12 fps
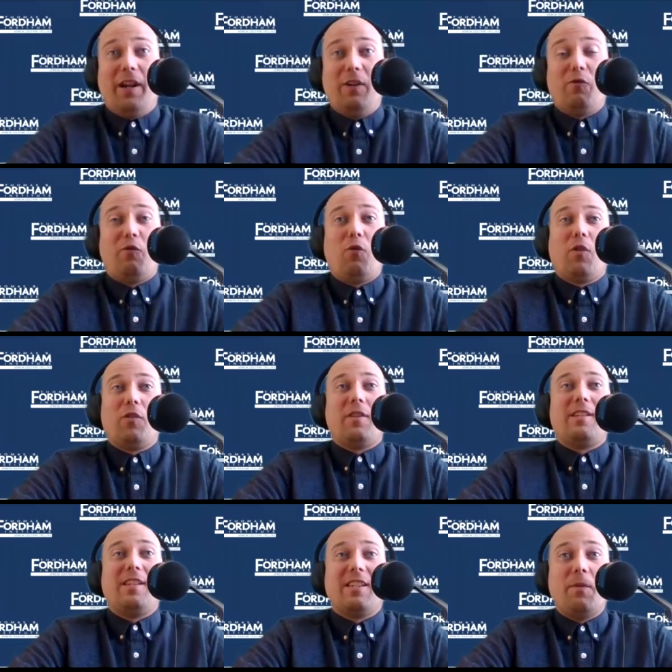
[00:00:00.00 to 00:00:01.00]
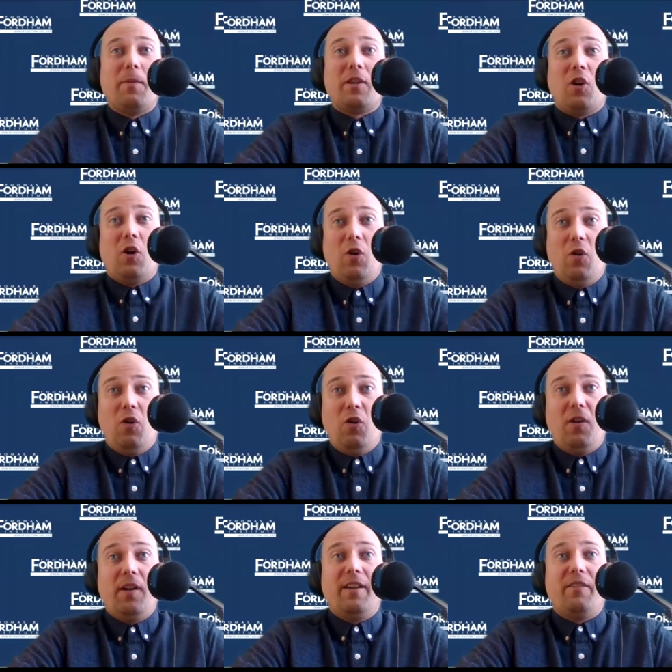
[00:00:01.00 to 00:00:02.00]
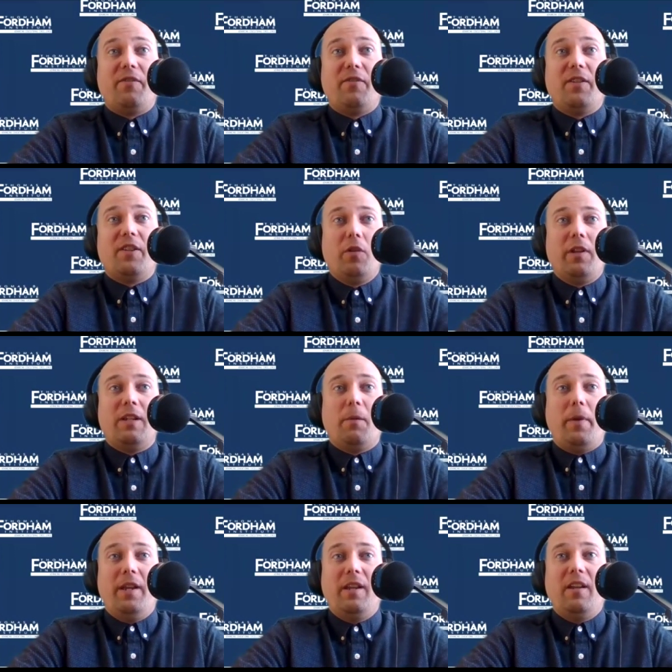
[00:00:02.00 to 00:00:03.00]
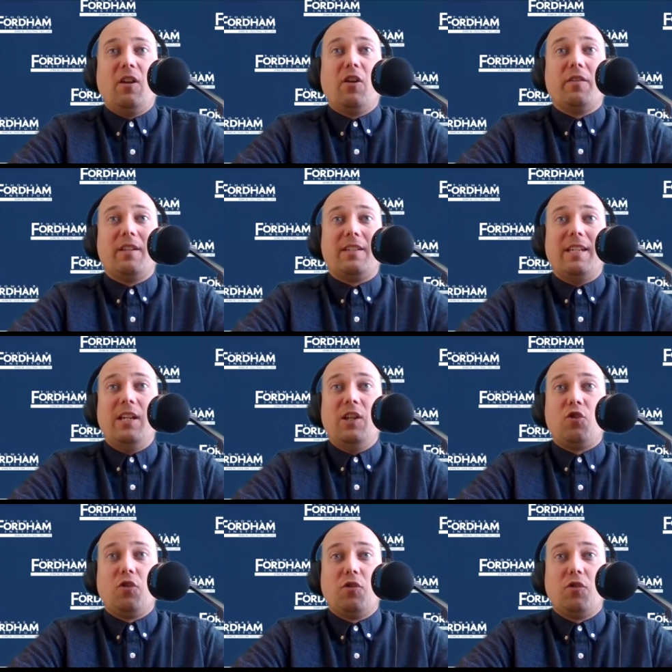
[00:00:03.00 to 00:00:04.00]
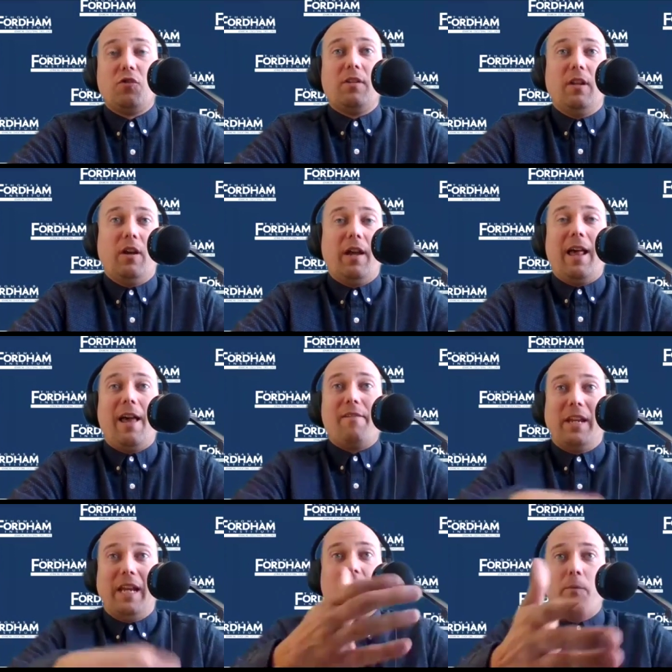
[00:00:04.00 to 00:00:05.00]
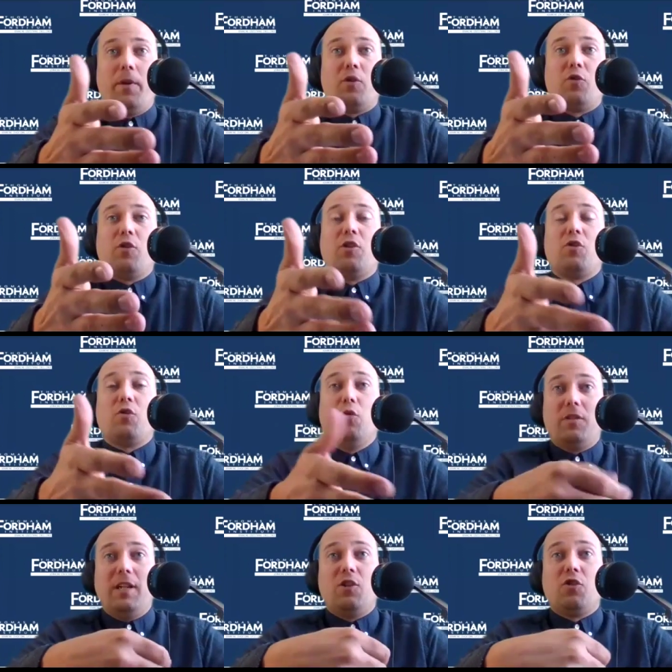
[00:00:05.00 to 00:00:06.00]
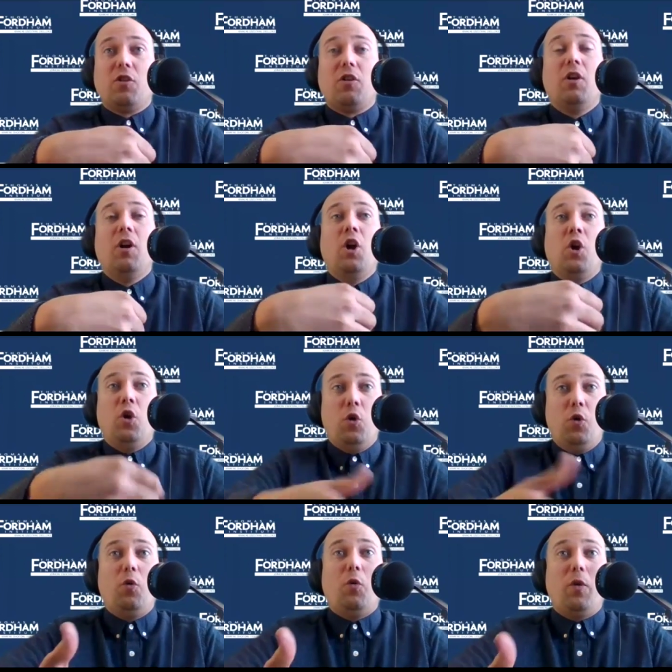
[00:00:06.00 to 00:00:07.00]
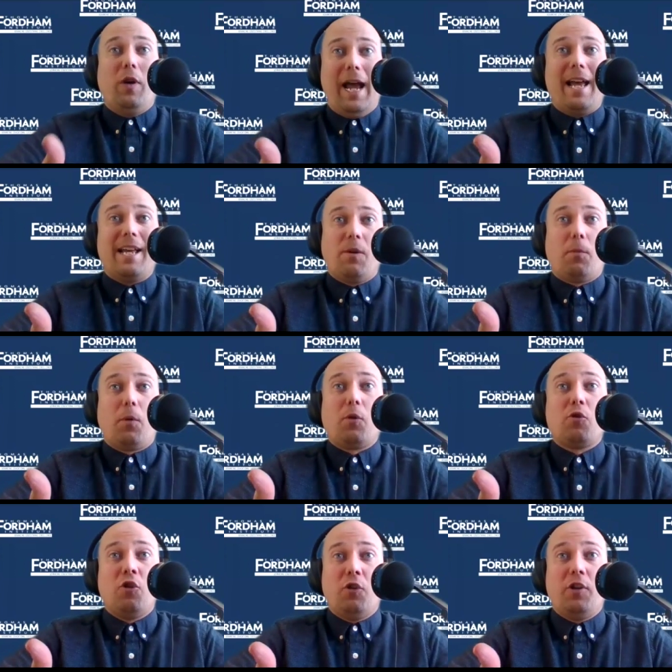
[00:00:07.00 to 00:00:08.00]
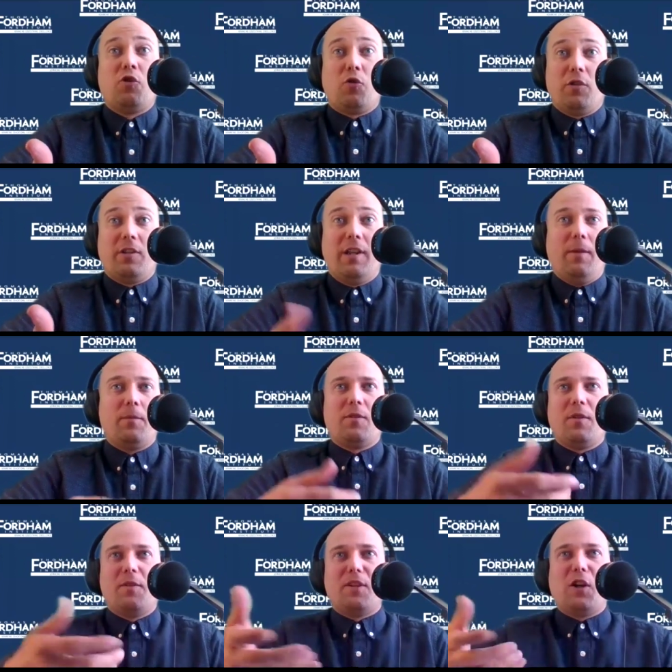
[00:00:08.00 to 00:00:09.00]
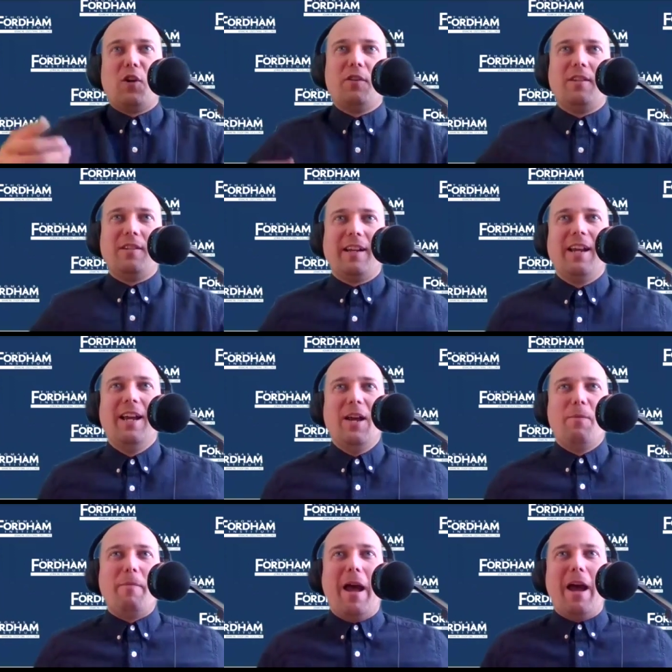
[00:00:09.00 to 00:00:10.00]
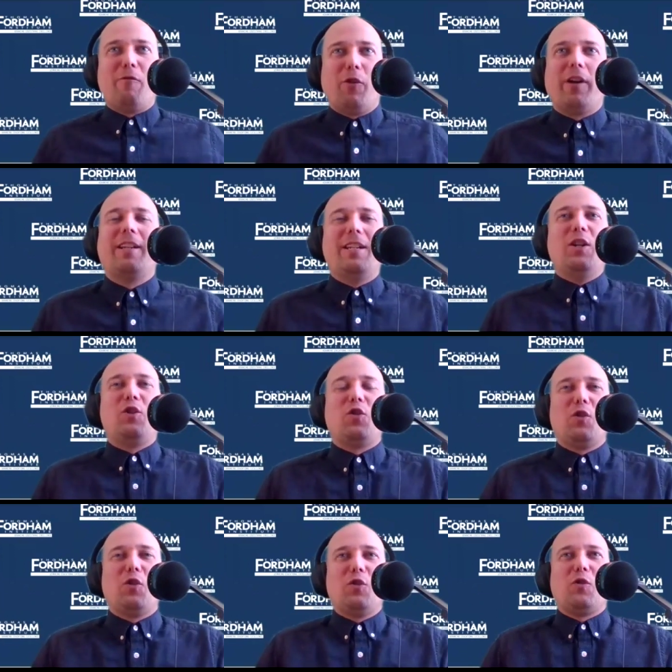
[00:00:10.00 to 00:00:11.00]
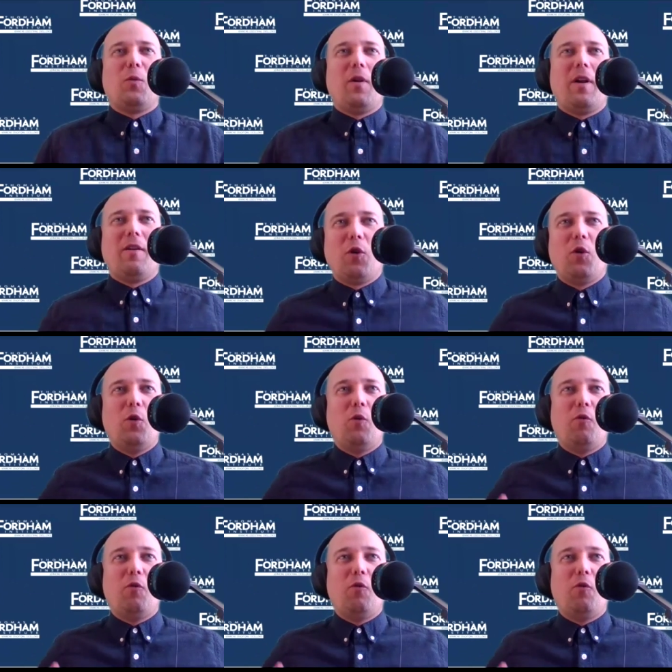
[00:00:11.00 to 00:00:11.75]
for the system as a whole if it's really dependent on the teachers, having an elementary school teacher who has a personal interest in them. Sometimes they call these like maverick teachers or whatever, who